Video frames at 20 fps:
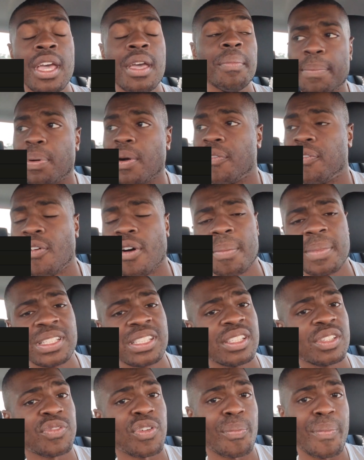The
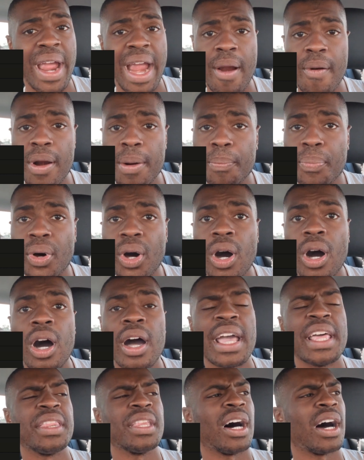performances from Aaron
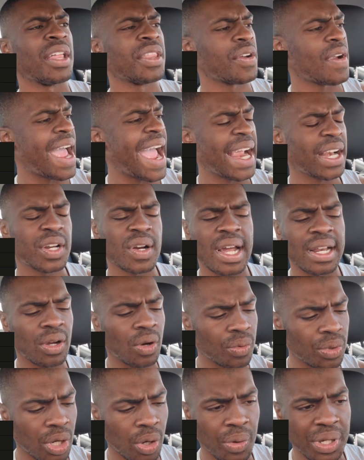Paul and the other actor, I
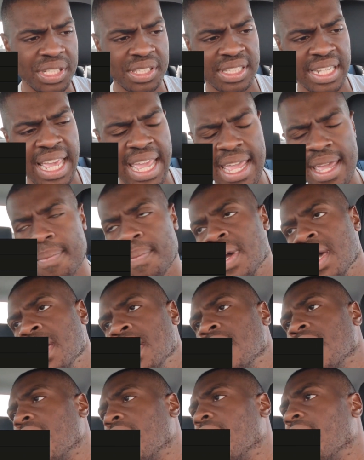don't know his name,
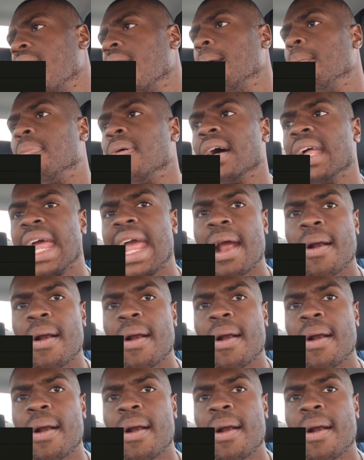but